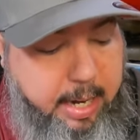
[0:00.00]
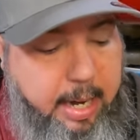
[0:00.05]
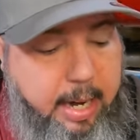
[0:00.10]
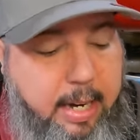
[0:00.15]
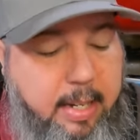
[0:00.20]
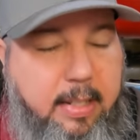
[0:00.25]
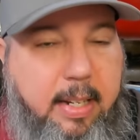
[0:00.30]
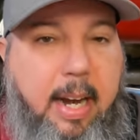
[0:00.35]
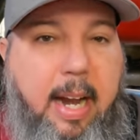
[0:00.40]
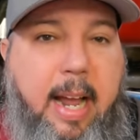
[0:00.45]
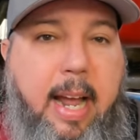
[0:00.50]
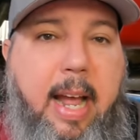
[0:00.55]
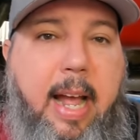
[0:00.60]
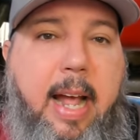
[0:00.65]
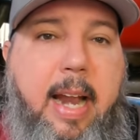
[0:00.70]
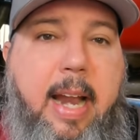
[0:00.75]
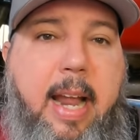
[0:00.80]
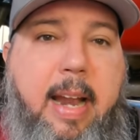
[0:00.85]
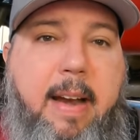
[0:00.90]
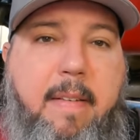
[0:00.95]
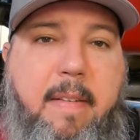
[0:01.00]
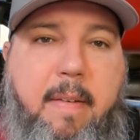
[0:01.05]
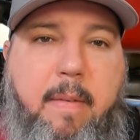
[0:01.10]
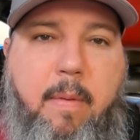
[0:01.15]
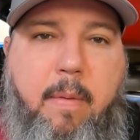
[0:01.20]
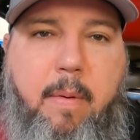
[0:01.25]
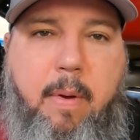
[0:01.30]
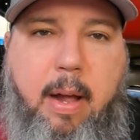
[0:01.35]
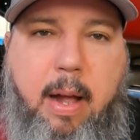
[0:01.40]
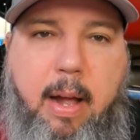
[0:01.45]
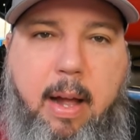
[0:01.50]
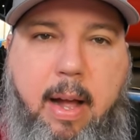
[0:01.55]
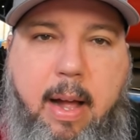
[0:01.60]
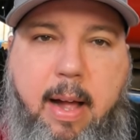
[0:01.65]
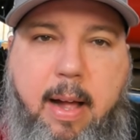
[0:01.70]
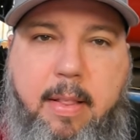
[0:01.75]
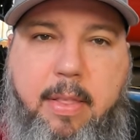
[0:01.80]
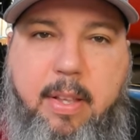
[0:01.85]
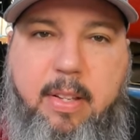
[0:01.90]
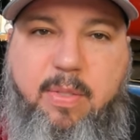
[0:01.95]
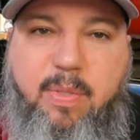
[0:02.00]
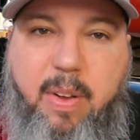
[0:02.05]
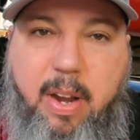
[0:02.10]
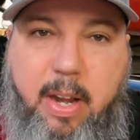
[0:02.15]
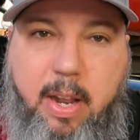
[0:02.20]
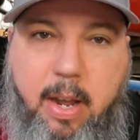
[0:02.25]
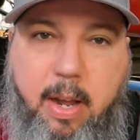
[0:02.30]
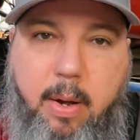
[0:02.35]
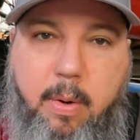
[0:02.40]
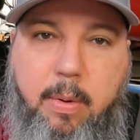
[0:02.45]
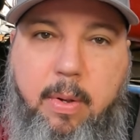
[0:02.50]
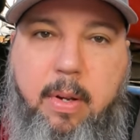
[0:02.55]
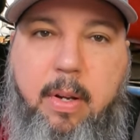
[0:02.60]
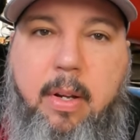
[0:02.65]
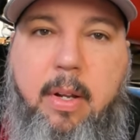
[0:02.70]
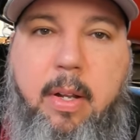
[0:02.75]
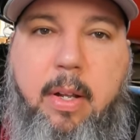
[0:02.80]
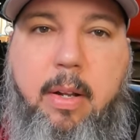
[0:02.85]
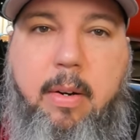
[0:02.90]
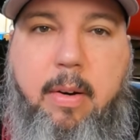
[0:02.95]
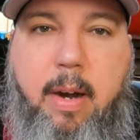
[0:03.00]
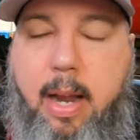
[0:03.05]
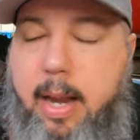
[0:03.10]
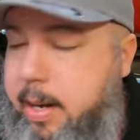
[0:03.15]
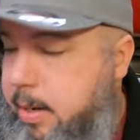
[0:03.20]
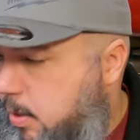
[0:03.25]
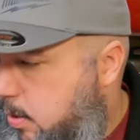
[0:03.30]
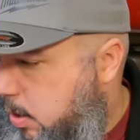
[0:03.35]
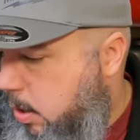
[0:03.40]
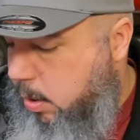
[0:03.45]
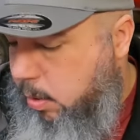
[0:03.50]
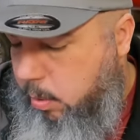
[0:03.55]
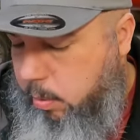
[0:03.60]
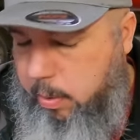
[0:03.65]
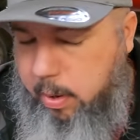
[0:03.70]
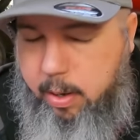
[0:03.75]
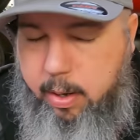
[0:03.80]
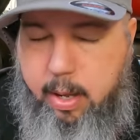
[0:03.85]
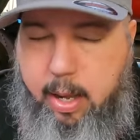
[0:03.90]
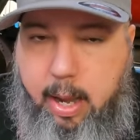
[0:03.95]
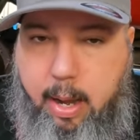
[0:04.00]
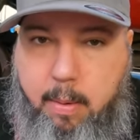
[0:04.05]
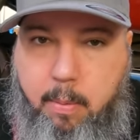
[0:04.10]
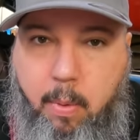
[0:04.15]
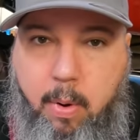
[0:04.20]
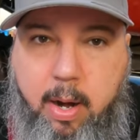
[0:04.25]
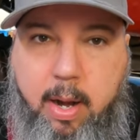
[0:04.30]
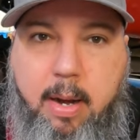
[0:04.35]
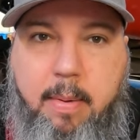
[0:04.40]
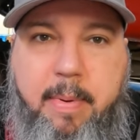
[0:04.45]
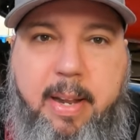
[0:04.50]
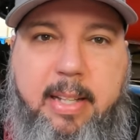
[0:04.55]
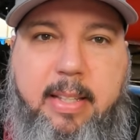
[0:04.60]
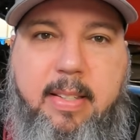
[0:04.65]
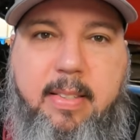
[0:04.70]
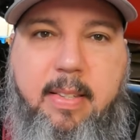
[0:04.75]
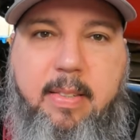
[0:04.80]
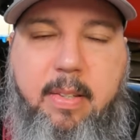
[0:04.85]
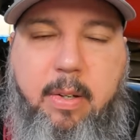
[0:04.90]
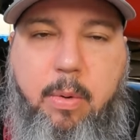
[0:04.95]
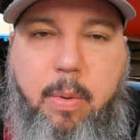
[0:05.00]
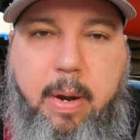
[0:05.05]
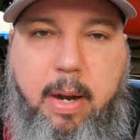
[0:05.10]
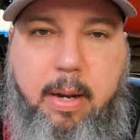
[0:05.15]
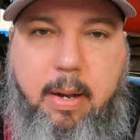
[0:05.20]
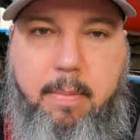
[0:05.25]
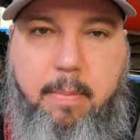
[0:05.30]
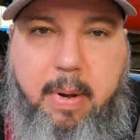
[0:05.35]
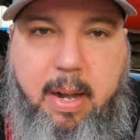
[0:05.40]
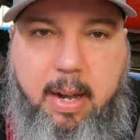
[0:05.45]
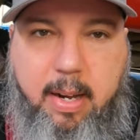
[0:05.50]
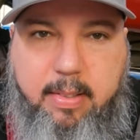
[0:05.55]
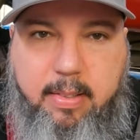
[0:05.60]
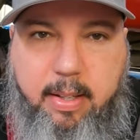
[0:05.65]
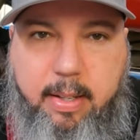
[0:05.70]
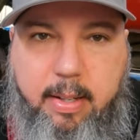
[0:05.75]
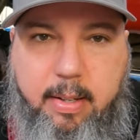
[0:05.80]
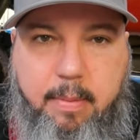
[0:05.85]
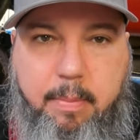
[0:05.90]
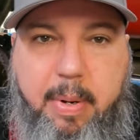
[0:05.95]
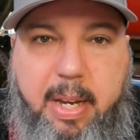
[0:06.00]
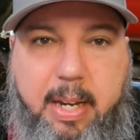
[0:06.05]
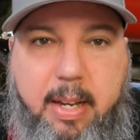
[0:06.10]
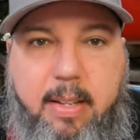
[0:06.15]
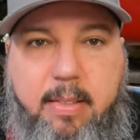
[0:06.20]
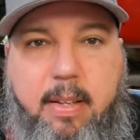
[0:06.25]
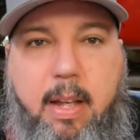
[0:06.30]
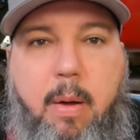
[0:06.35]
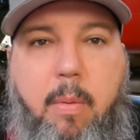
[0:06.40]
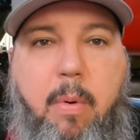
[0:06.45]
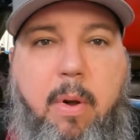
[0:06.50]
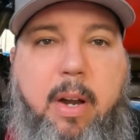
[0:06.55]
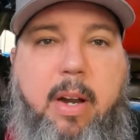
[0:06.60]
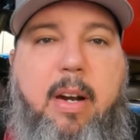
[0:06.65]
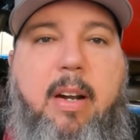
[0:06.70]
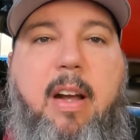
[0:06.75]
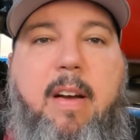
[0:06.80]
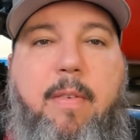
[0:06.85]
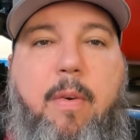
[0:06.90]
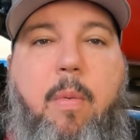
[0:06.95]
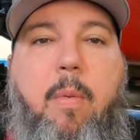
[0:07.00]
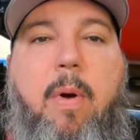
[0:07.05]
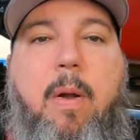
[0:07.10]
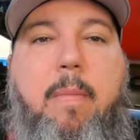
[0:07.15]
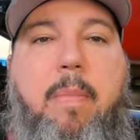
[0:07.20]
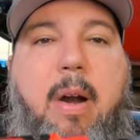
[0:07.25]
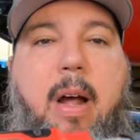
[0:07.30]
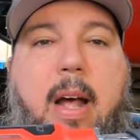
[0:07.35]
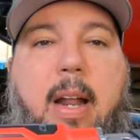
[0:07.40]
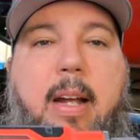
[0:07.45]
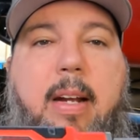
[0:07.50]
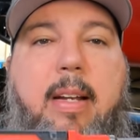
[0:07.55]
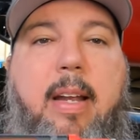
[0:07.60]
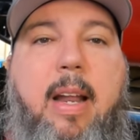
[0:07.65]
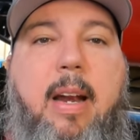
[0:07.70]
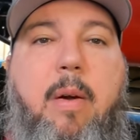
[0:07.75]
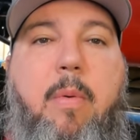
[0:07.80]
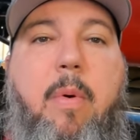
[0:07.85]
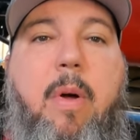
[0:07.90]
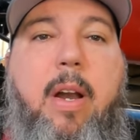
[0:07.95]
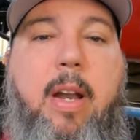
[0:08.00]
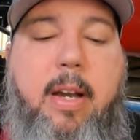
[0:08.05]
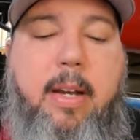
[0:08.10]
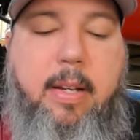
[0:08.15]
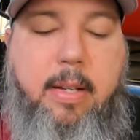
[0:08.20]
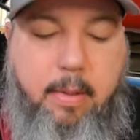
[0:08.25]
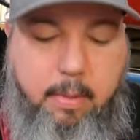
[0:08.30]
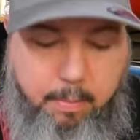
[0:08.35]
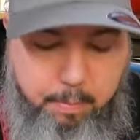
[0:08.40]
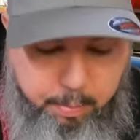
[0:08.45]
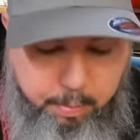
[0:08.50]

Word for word: key is going to add and uh, this video, right? So I wanted to make this as a quick unboxing because I wanted to cover one product and I wanted to